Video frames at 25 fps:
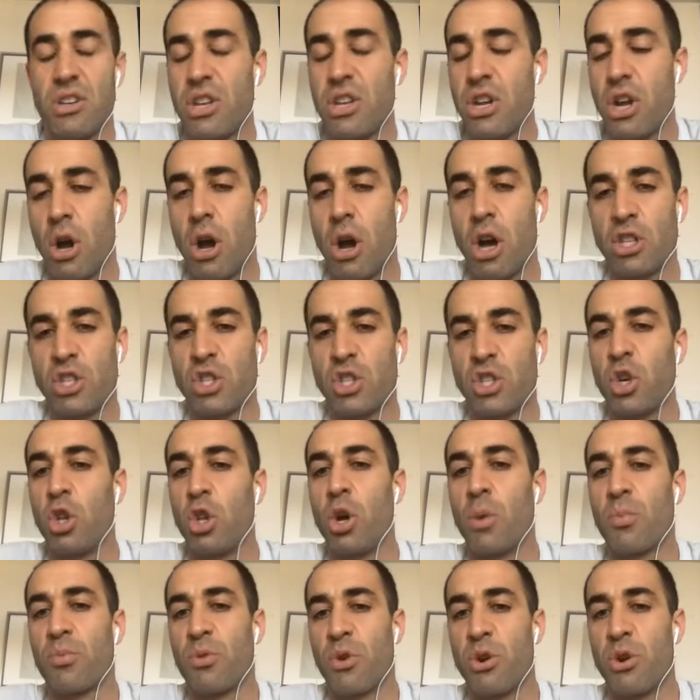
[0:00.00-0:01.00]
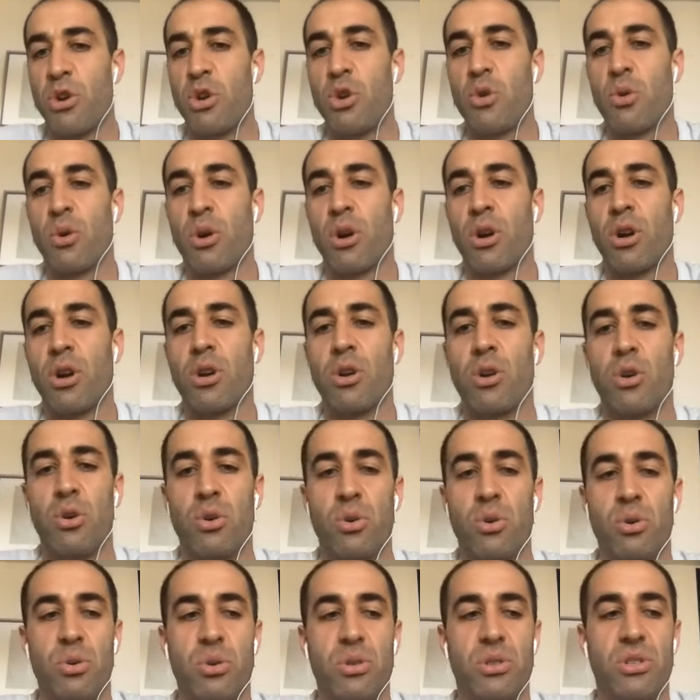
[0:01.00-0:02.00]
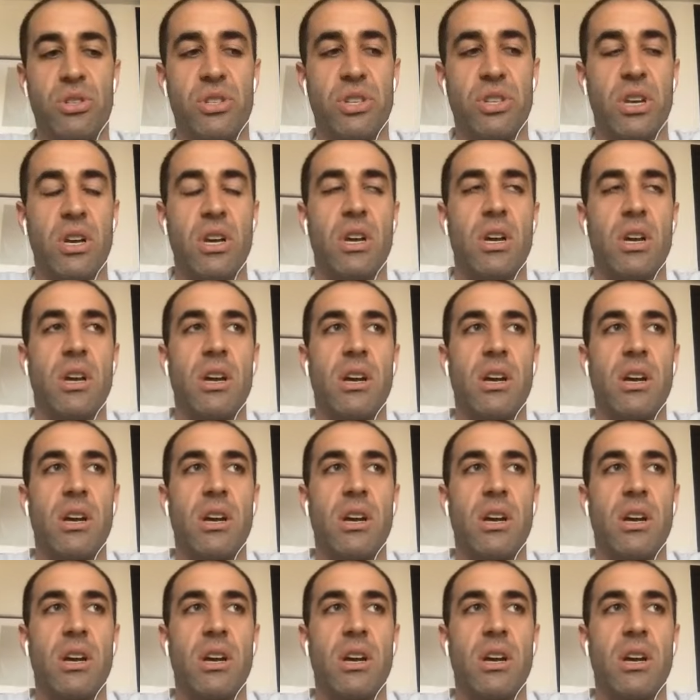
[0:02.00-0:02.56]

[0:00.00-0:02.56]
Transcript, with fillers: a you know a solopreneur who's